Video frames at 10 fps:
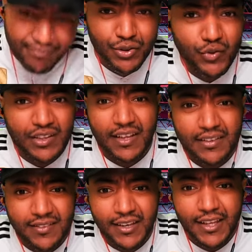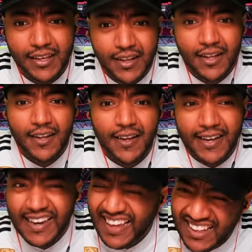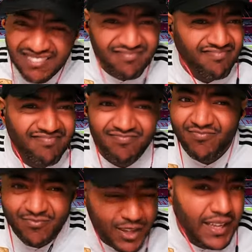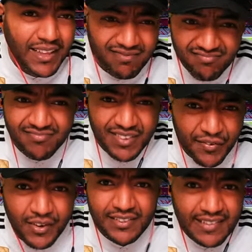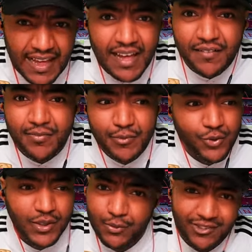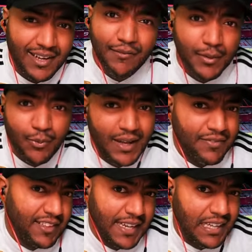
Madrid takes the lead. And then, really, the first half, Madrid was comfortable after